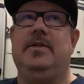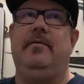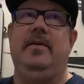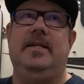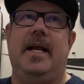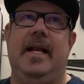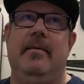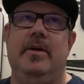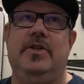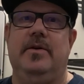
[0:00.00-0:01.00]
So if you take an
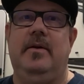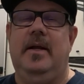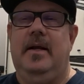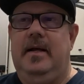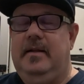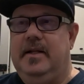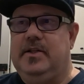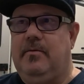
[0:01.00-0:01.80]
image and it's a